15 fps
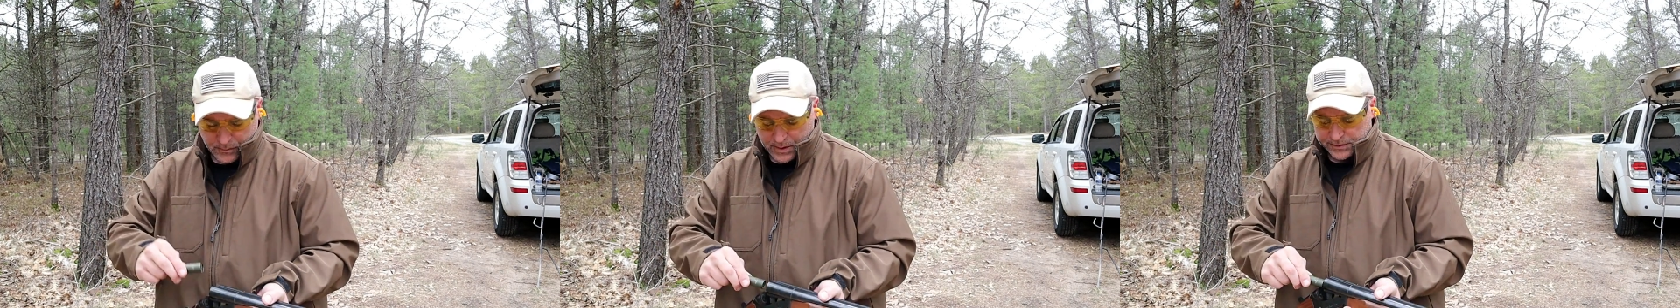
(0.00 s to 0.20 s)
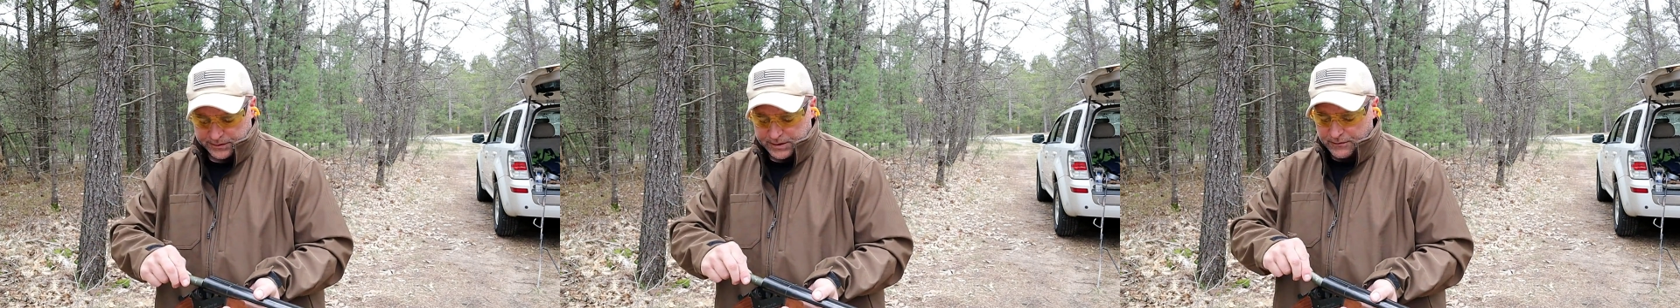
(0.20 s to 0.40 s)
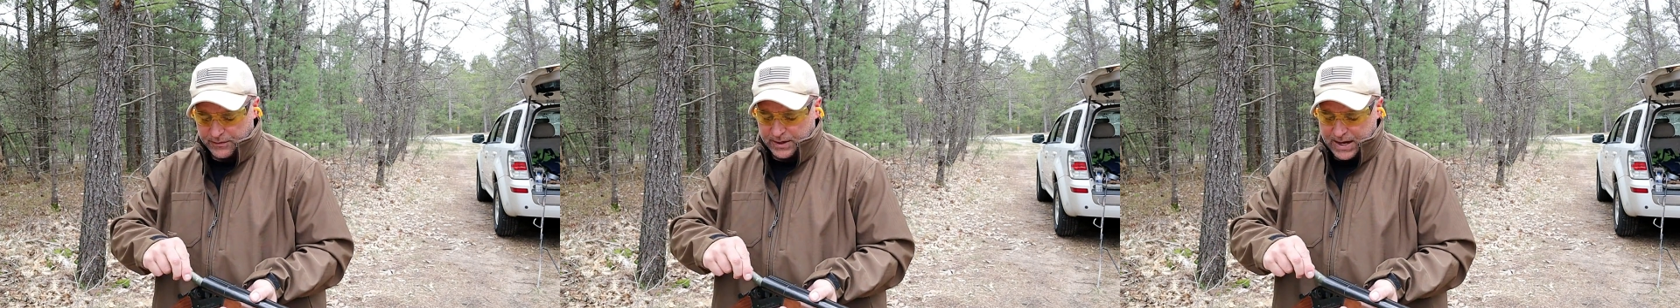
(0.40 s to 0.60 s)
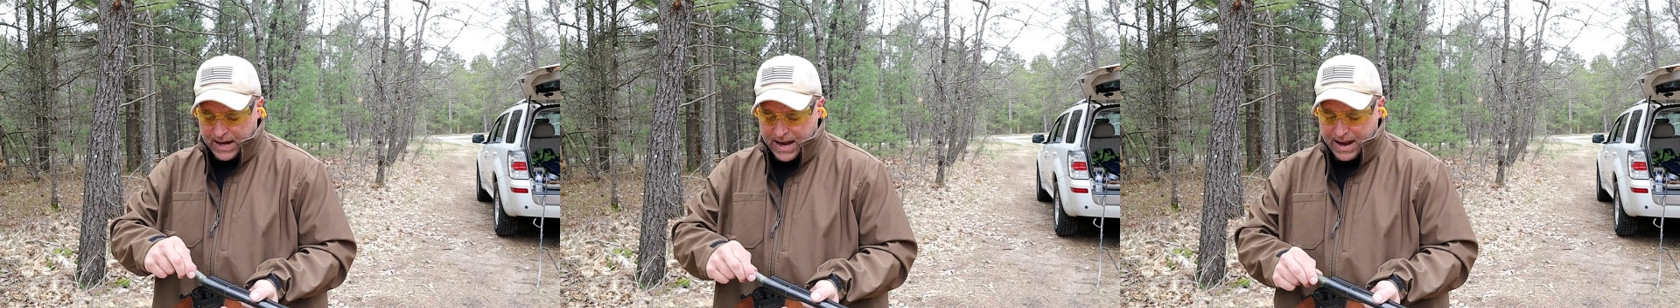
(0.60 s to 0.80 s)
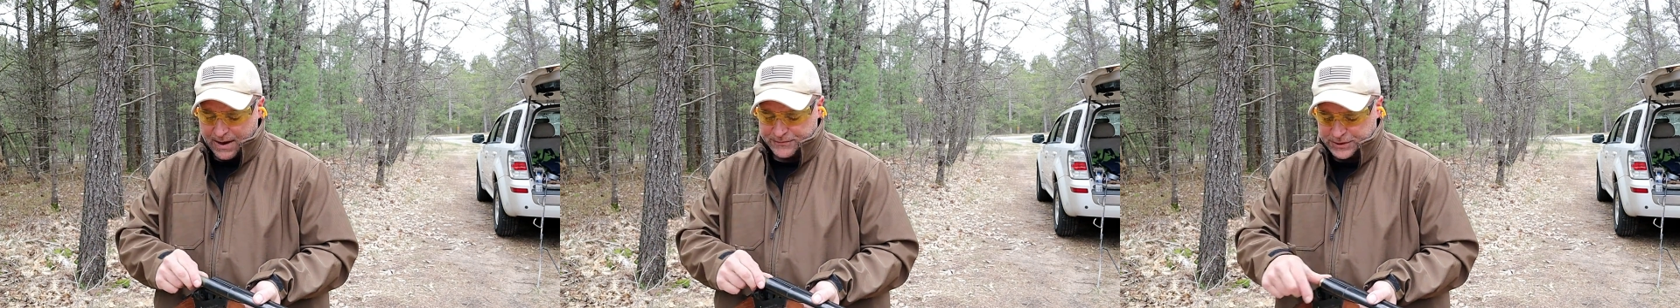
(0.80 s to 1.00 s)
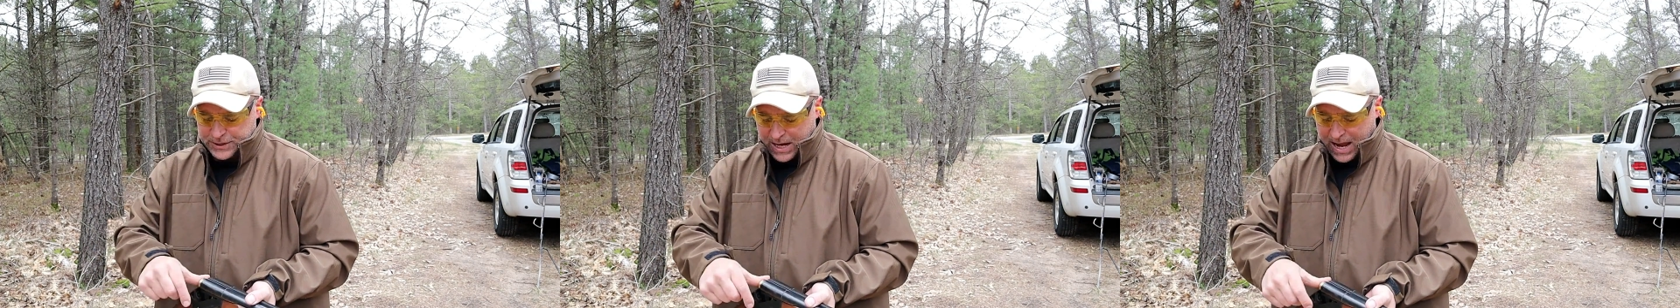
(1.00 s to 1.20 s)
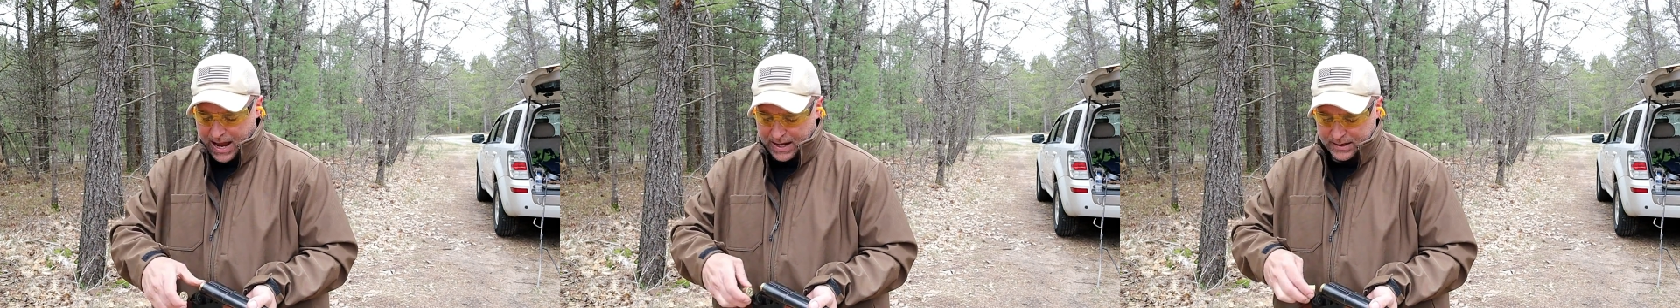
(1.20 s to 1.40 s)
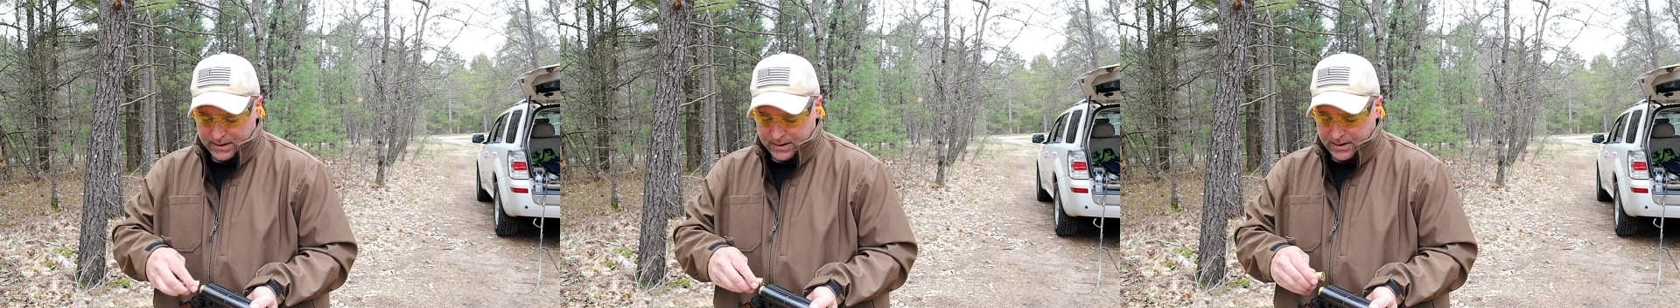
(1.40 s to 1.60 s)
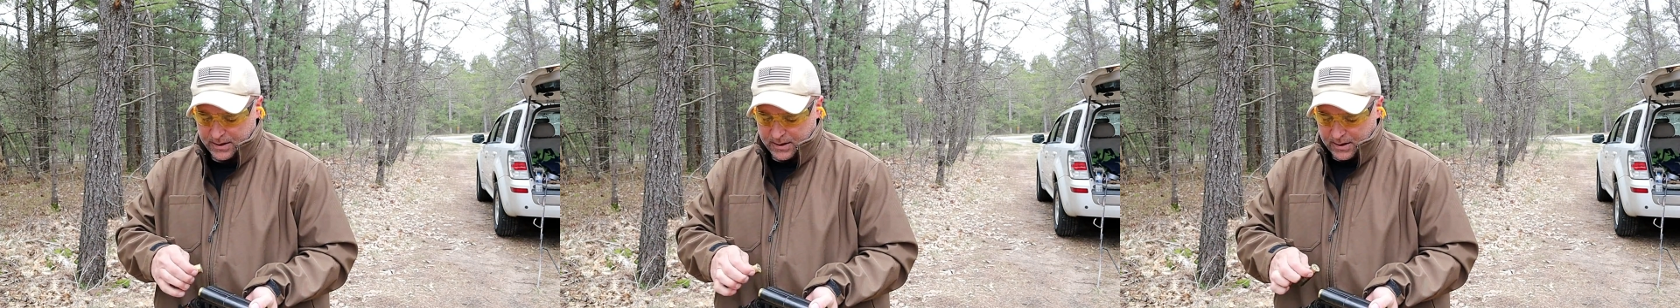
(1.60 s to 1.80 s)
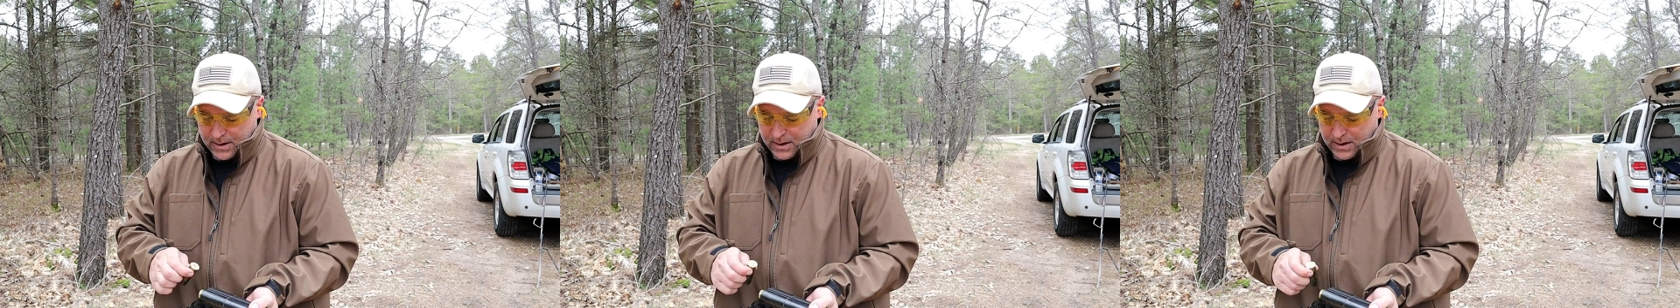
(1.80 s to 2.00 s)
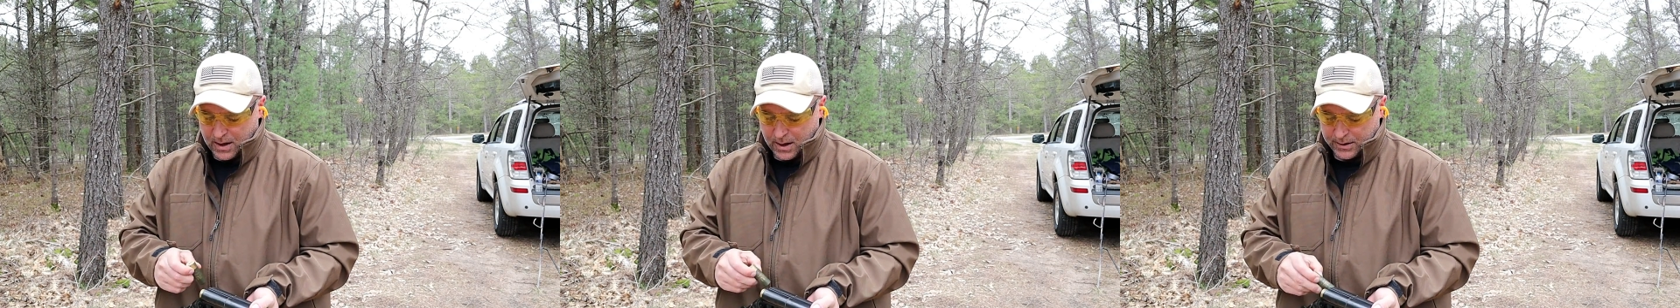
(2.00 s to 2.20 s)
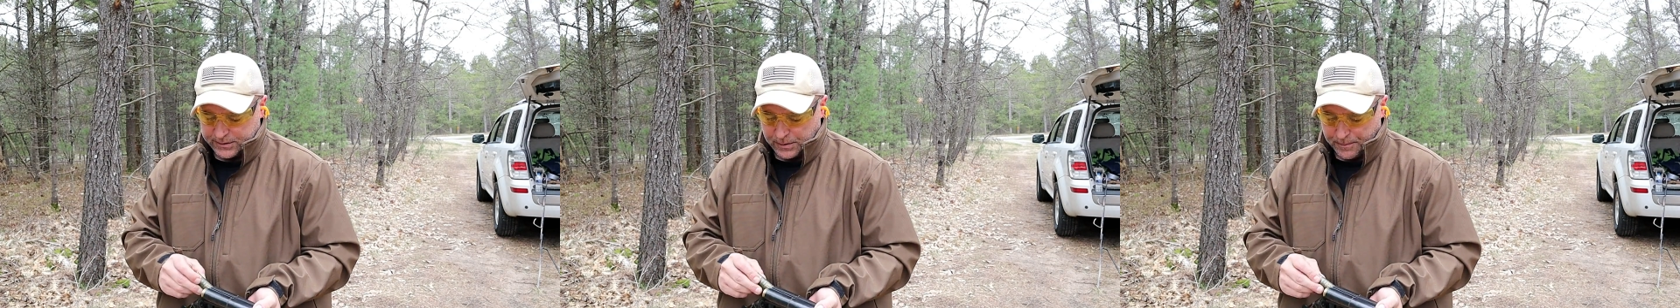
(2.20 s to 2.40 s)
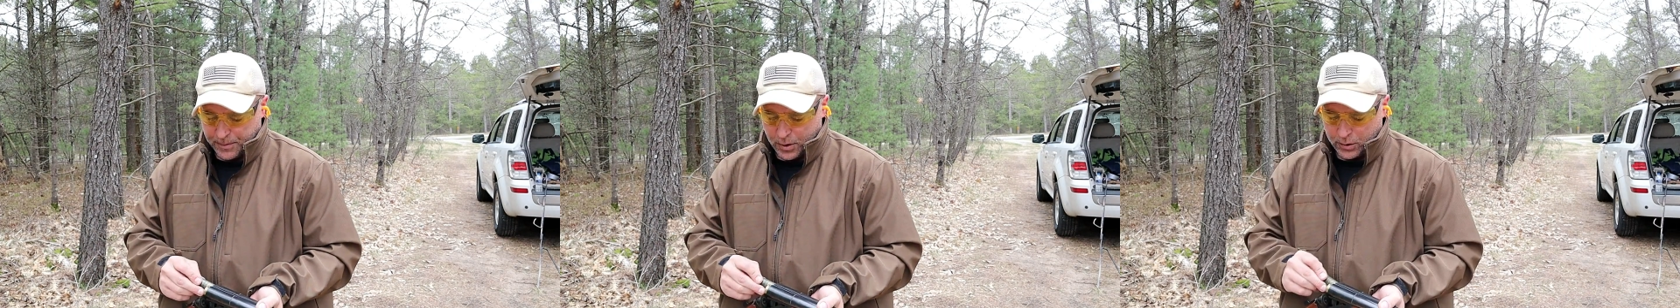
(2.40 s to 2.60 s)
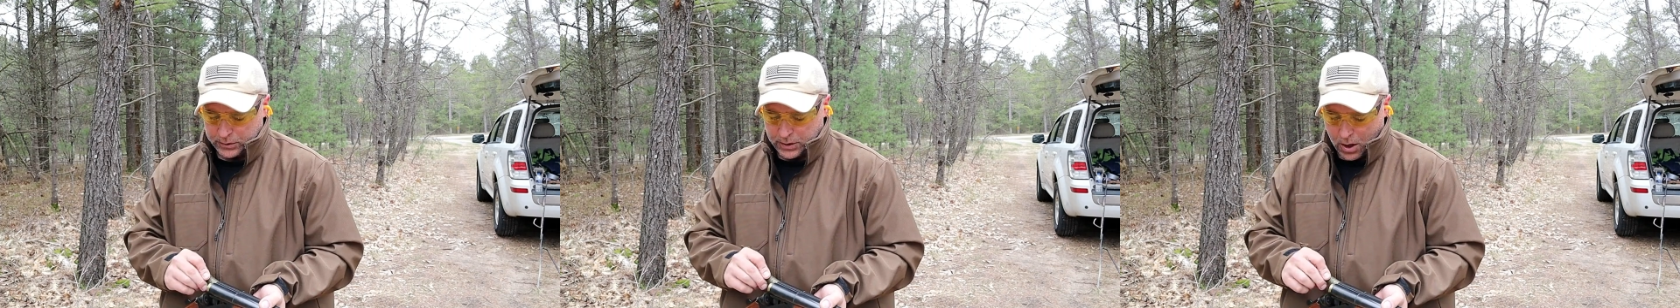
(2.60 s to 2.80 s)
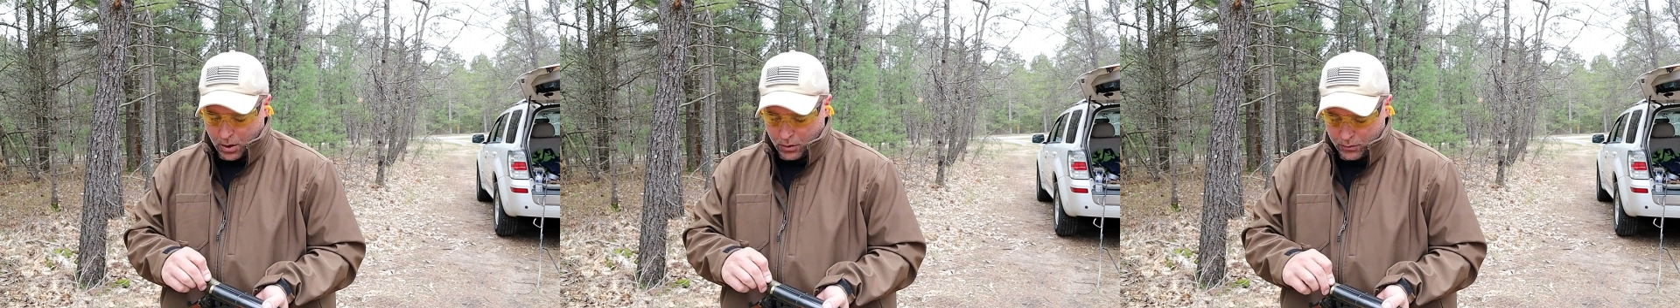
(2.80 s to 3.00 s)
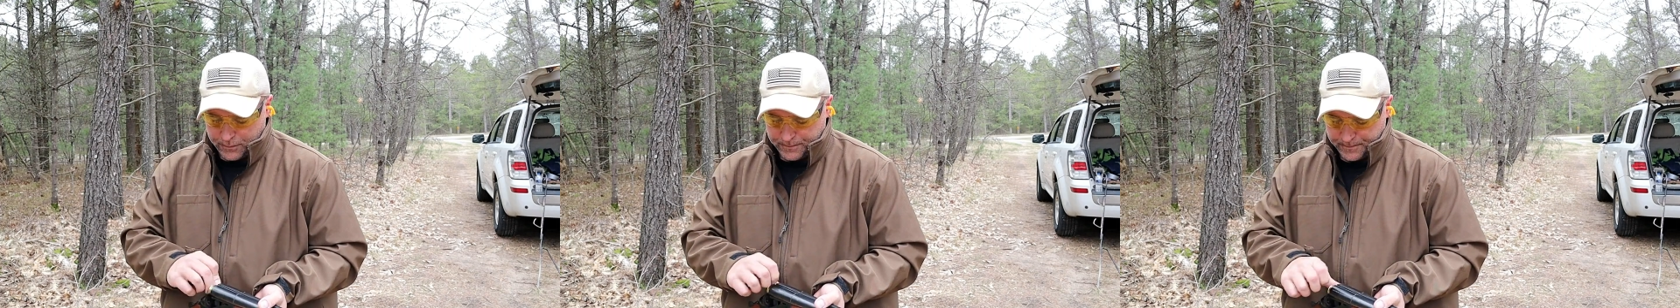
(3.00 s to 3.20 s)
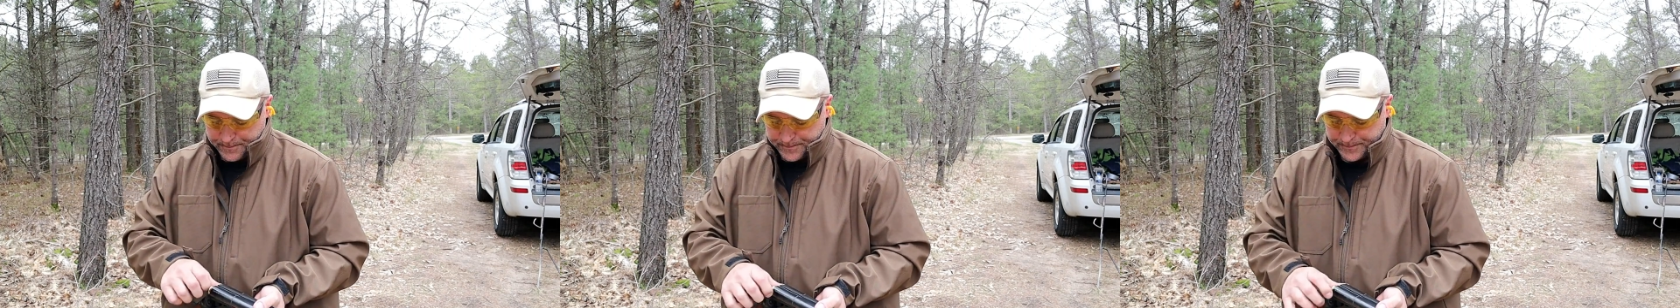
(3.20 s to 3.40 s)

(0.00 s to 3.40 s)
7.5 shot. It's a bird load,